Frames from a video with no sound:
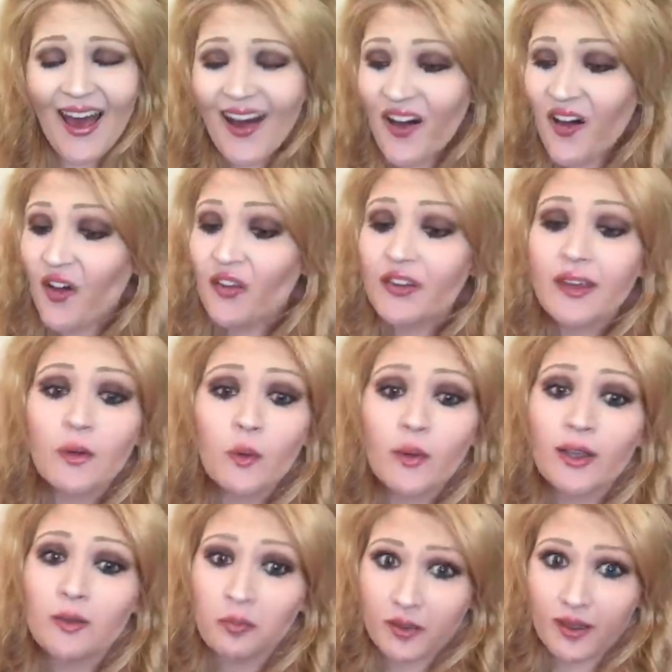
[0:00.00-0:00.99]
Only
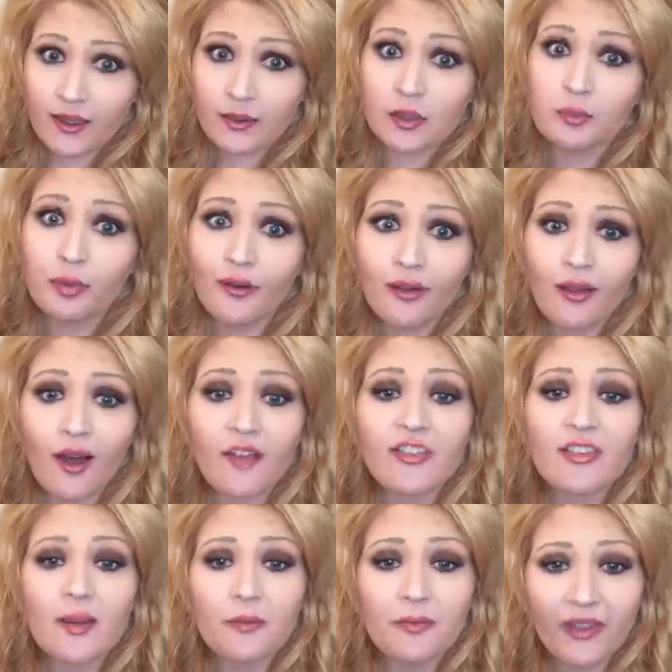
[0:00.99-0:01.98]
Queen Bee could pull off
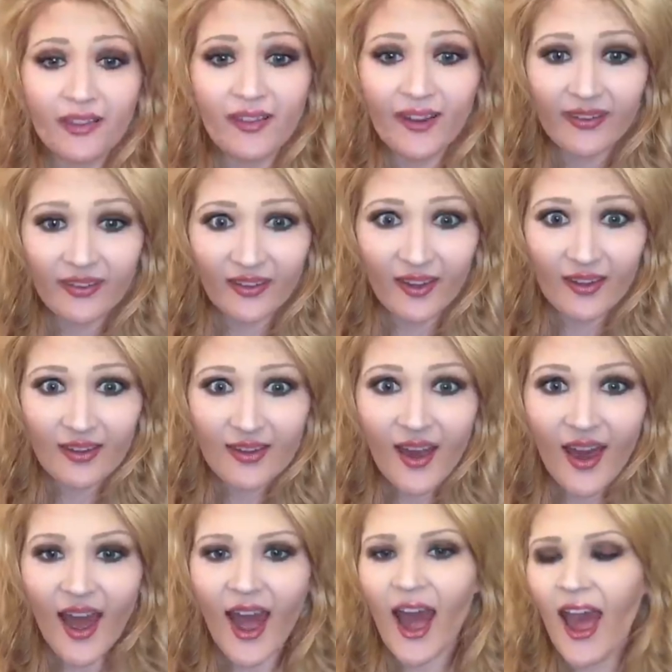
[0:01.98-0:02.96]
something like this.
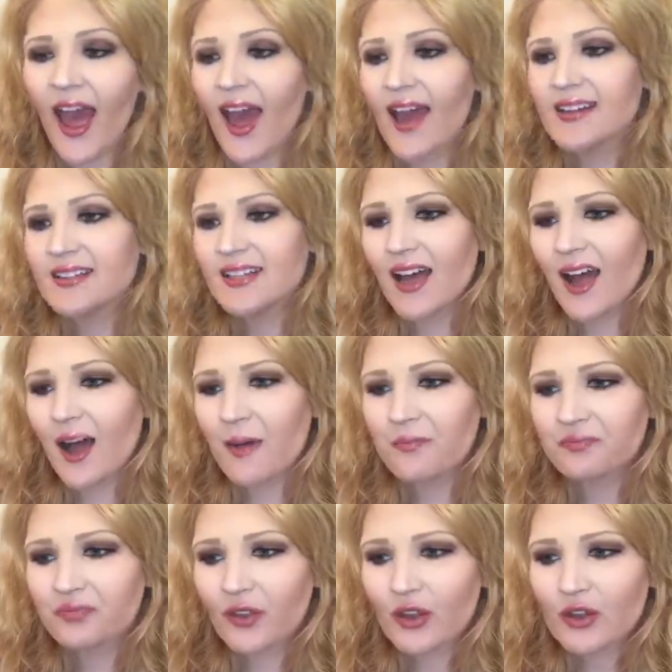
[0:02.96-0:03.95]
And
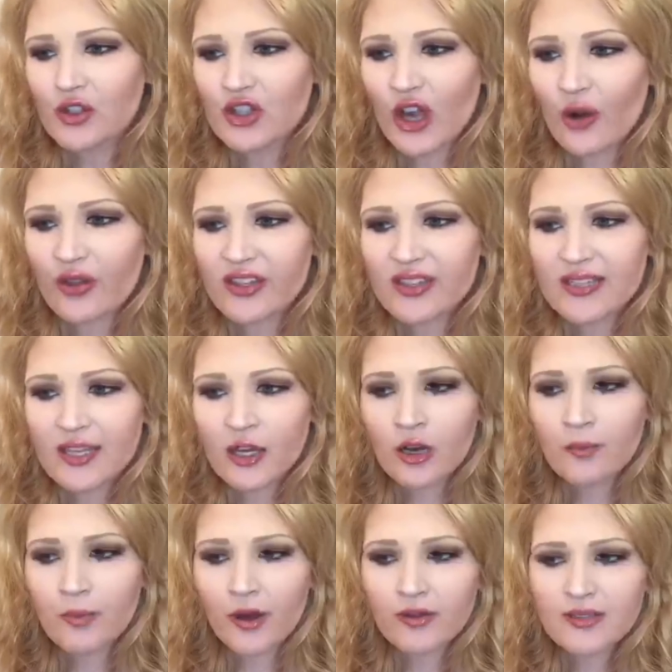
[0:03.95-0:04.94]
so the
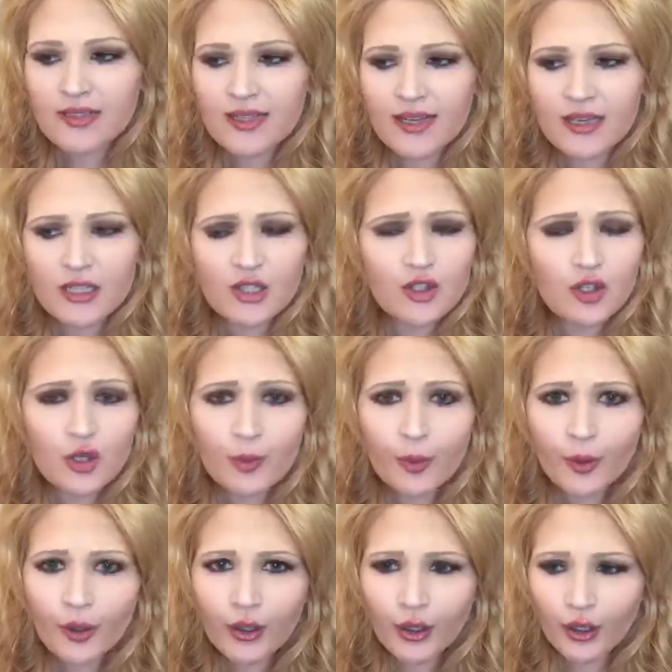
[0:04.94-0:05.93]
singer posted a
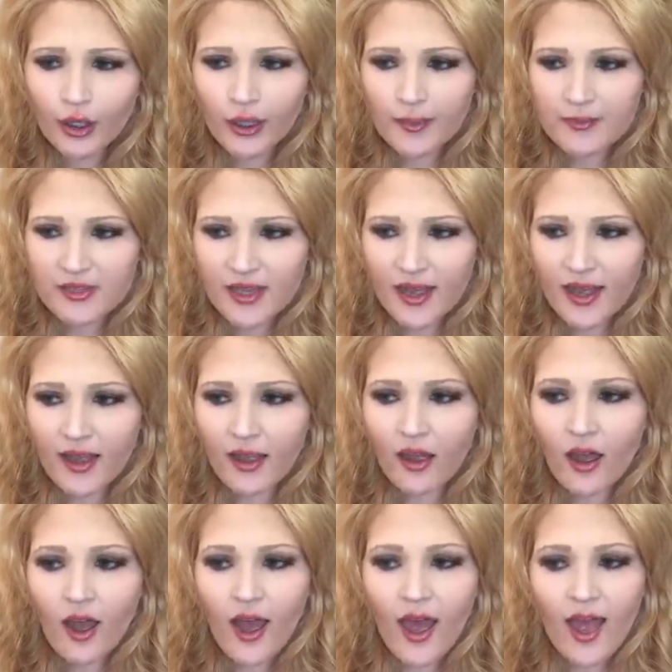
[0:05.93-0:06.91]
super cryptic
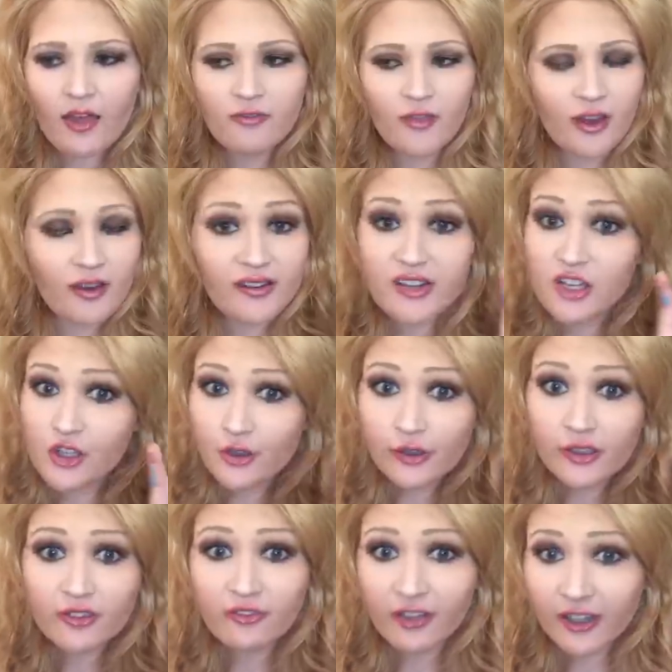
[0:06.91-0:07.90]
and very
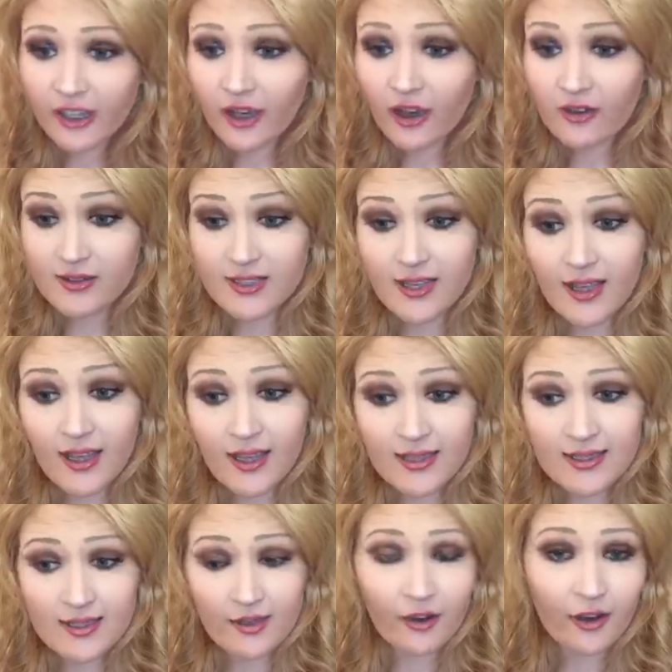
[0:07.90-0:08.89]
short video to
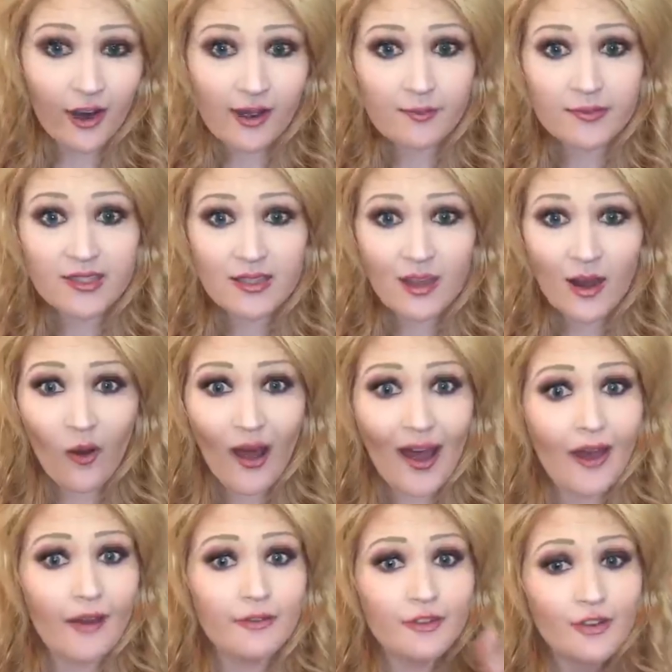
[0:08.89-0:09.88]
Instagram. So
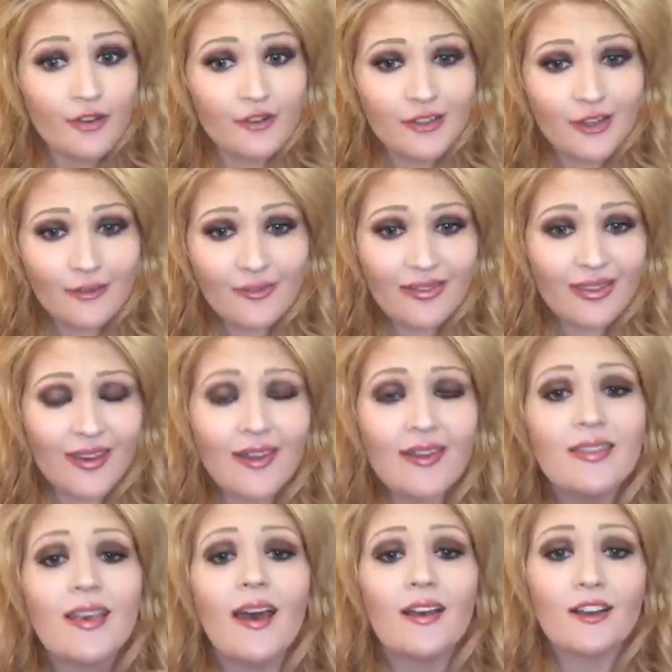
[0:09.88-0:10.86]
after you're done with
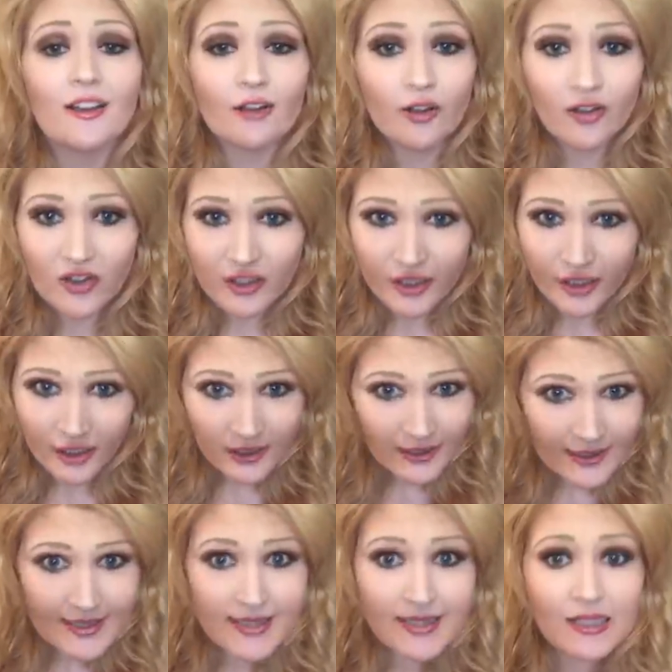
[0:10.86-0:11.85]
this, head on over to her
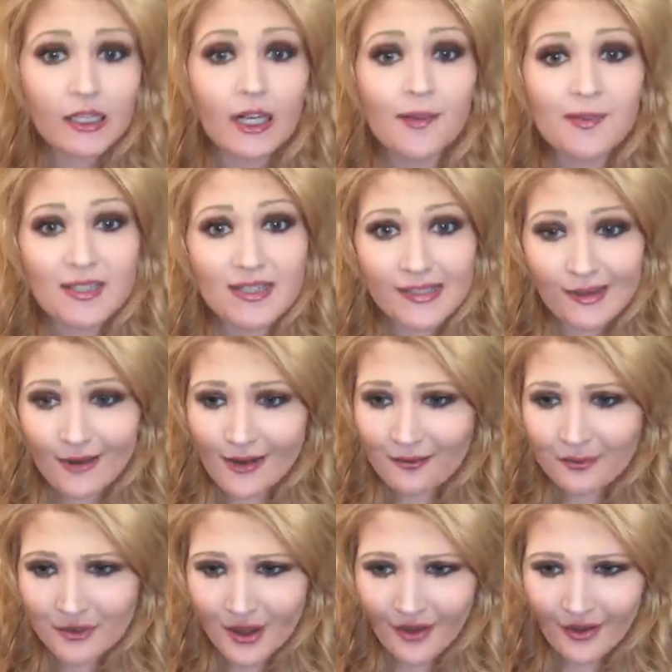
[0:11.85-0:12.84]
Instagram to see what
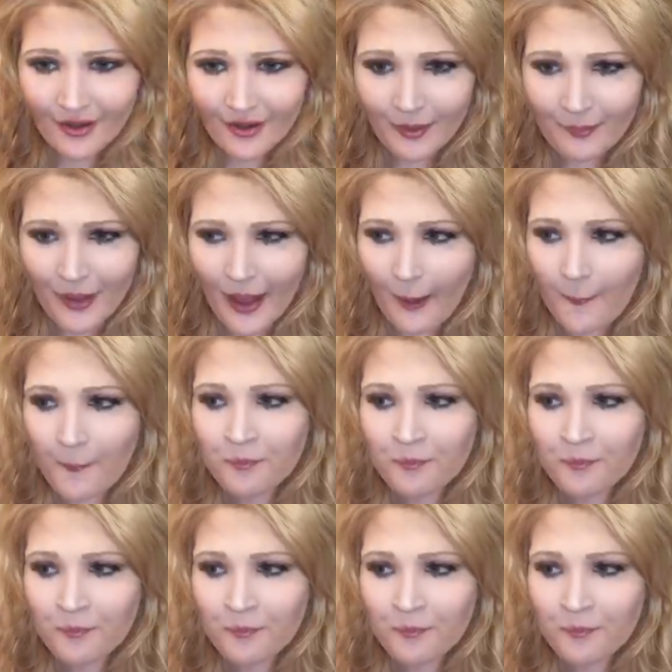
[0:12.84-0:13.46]
I'm talking about.